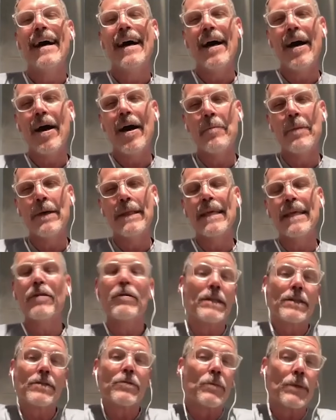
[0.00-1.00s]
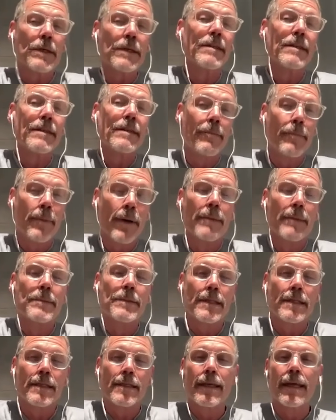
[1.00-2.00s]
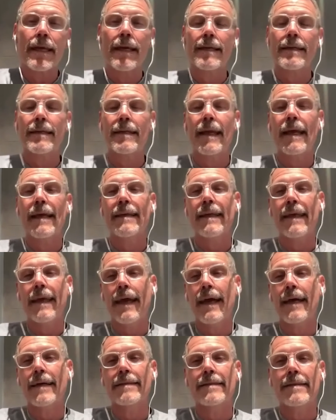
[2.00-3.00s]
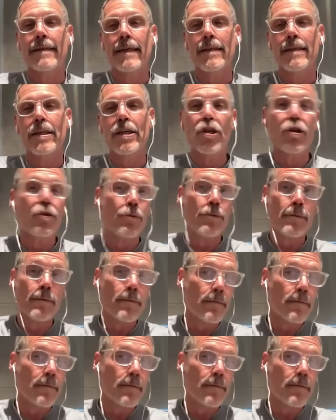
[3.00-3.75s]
but there is a reason that pups and cats and cute